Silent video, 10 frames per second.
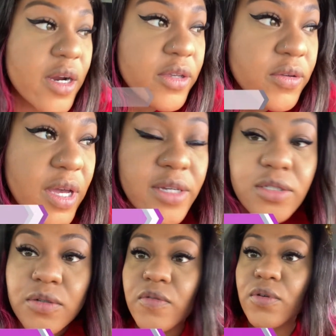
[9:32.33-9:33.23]
right you guys
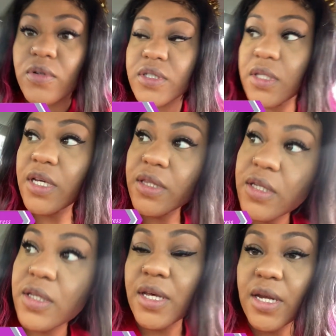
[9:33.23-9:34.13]
so of course
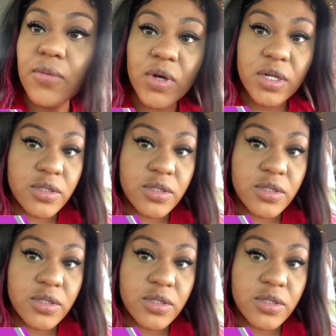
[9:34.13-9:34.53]
nothing that i wanted